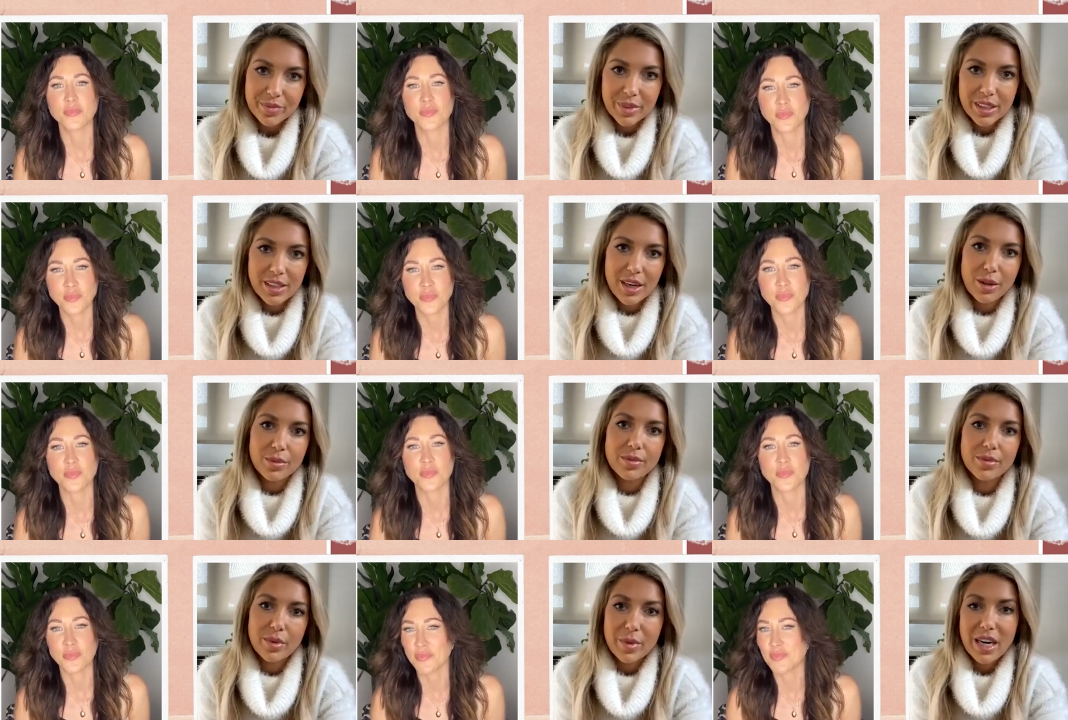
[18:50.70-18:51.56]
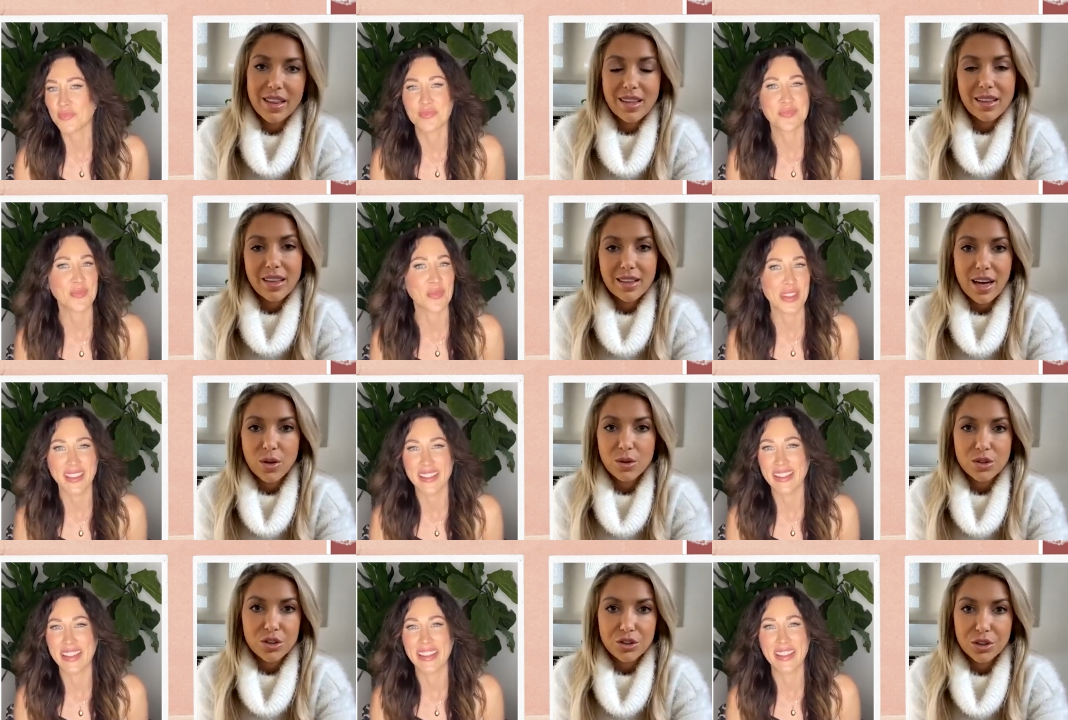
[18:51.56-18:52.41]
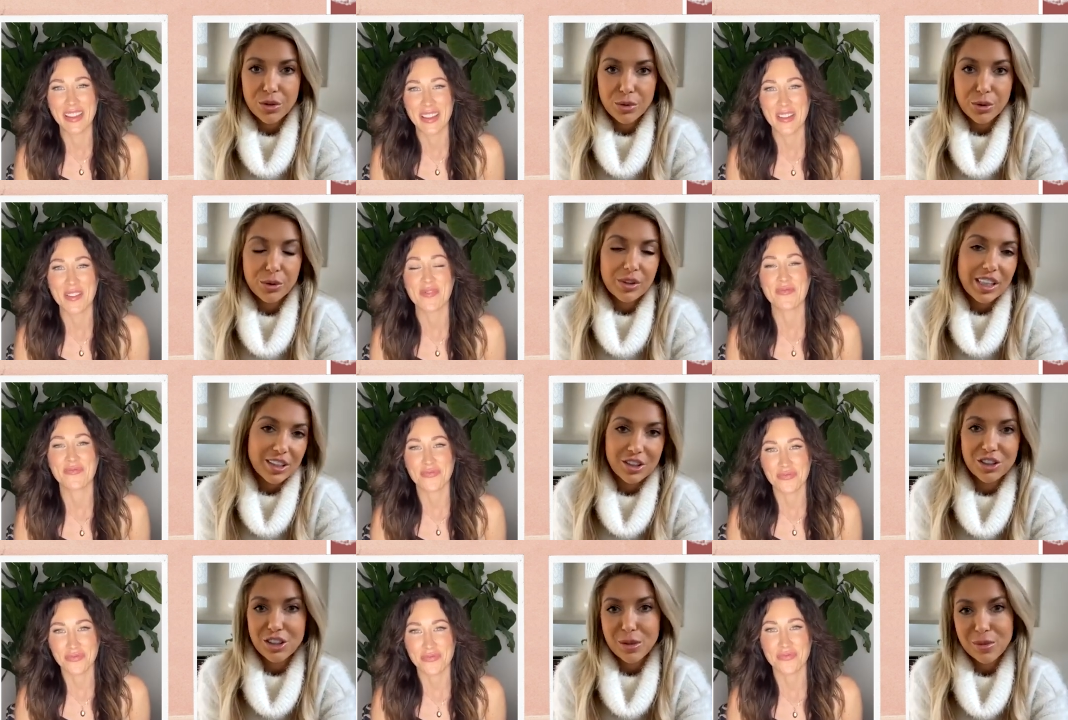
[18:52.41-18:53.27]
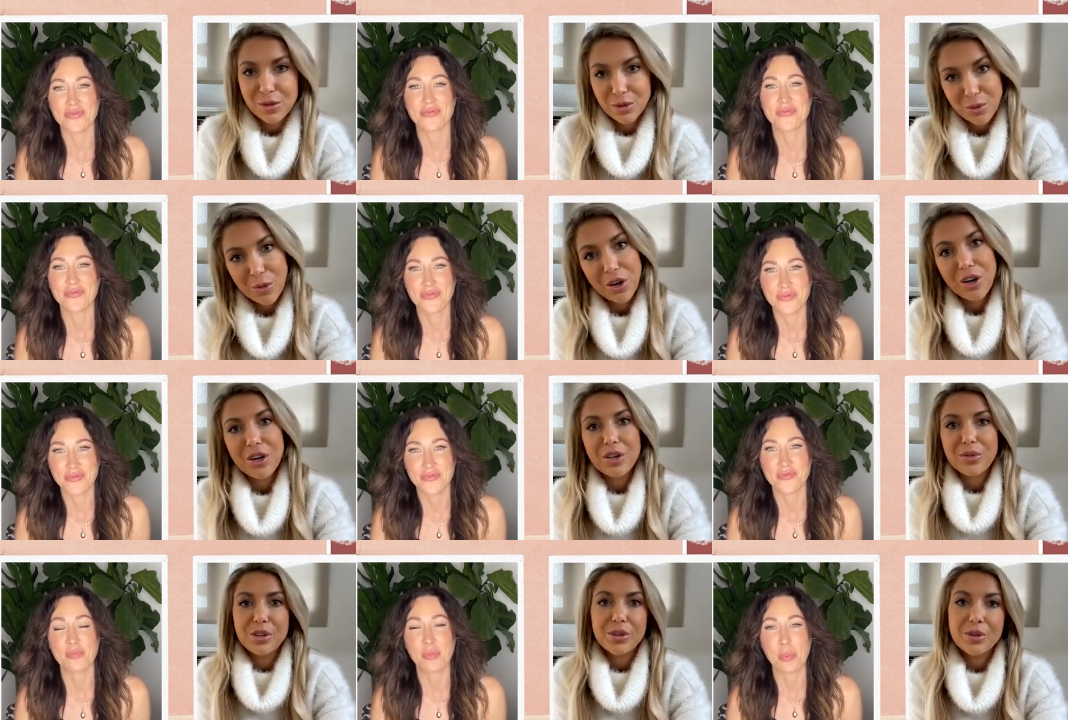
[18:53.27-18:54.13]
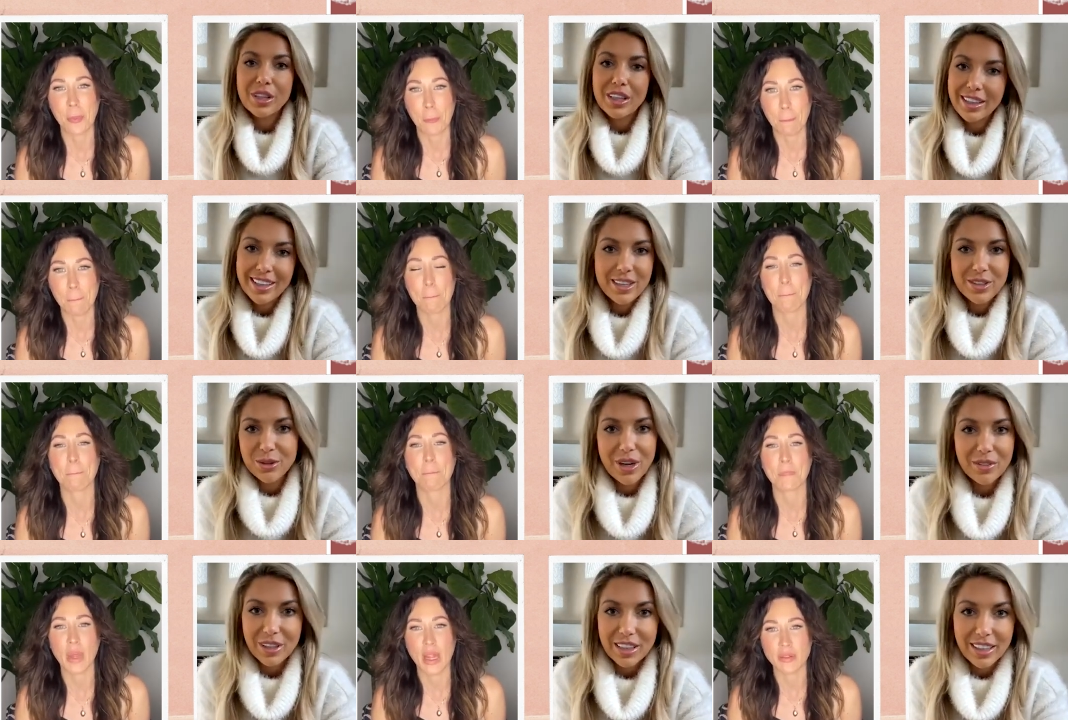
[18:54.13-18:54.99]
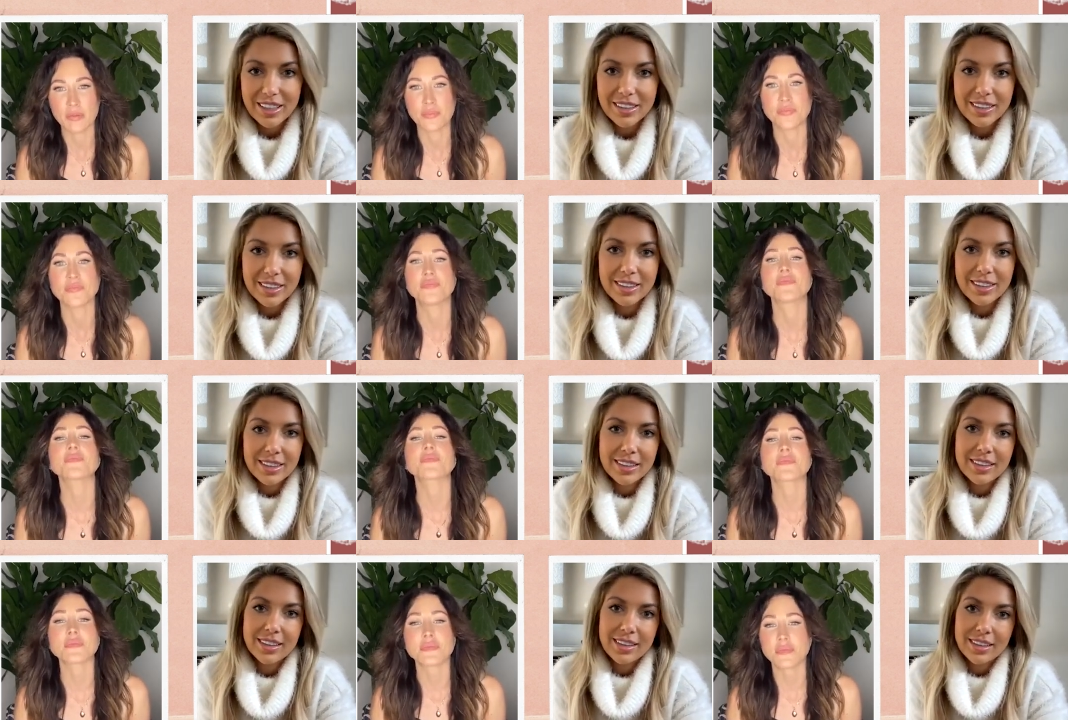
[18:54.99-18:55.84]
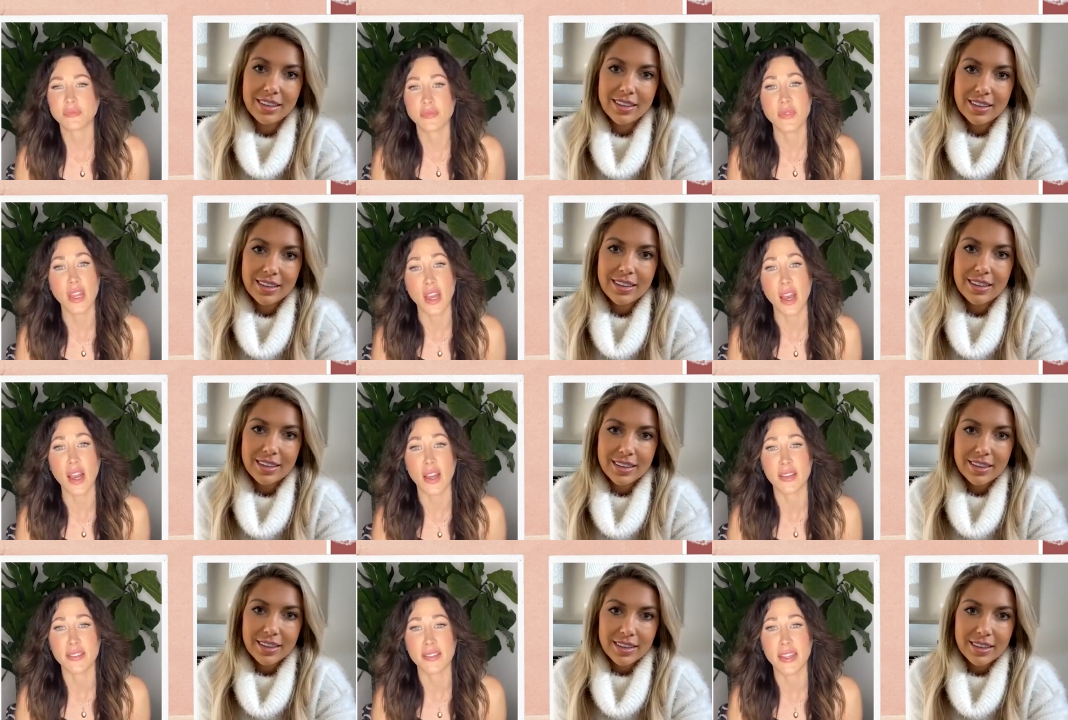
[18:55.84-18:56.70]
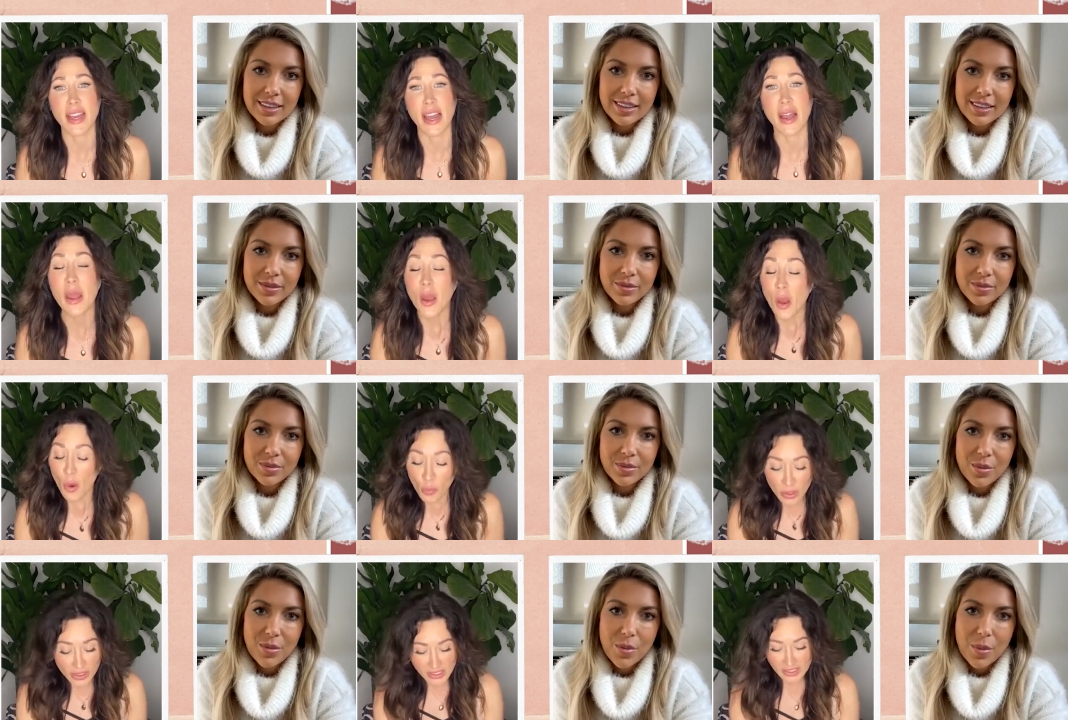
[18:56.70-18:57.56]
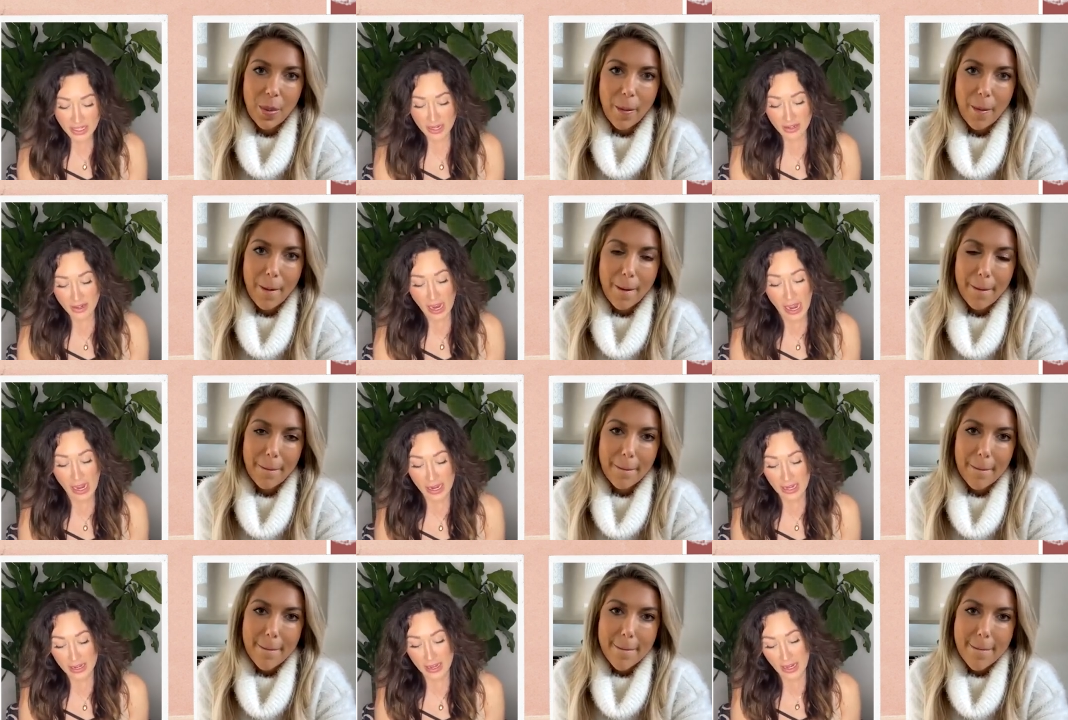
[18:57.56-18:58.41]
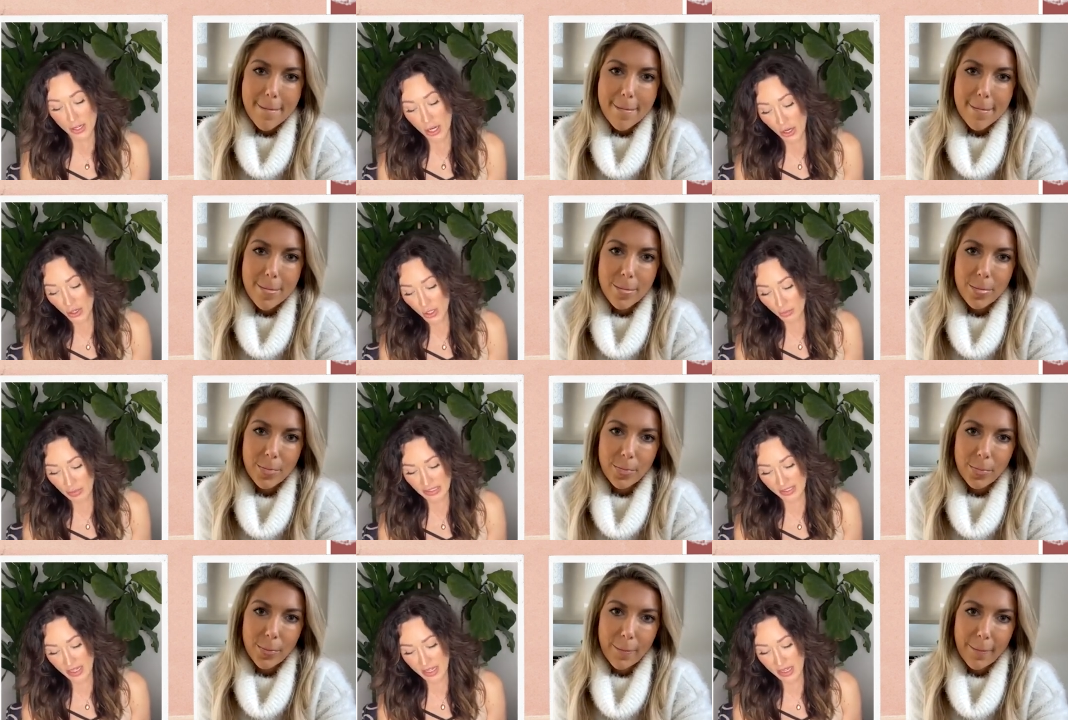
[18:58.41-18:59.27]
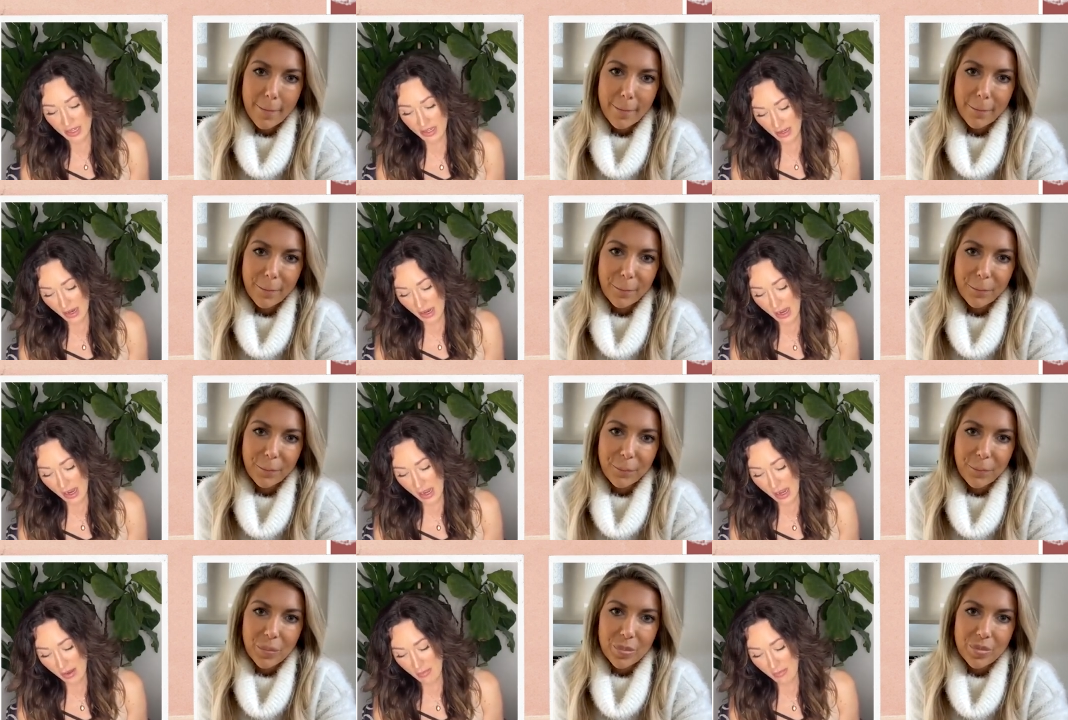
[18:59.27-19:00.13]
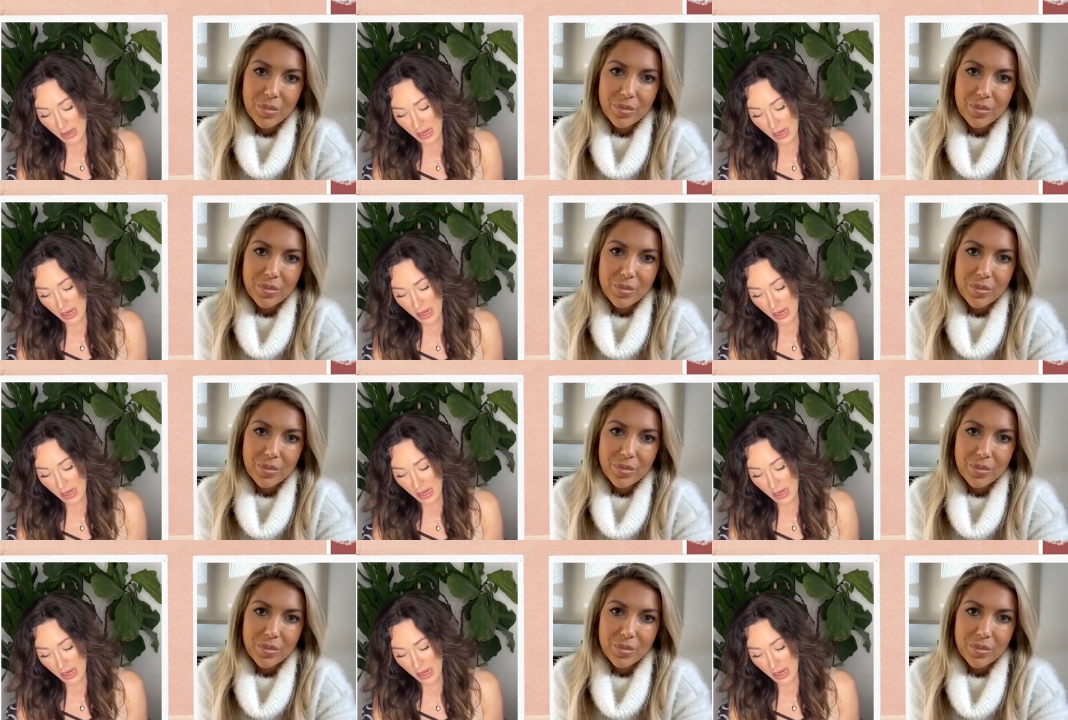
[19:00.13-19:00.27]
Speaker 1: So, I mean, I think that that holds true through relationships, through work, through through everything.
Speaker 2: Yeah, yeah. Well, listen, I I know you're busy. Um,